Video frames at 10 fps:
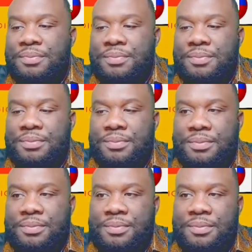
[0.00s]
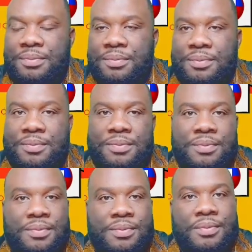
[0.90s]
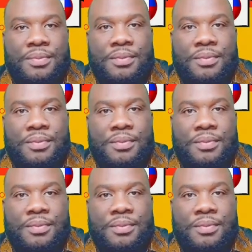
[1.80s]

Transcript: [no speech]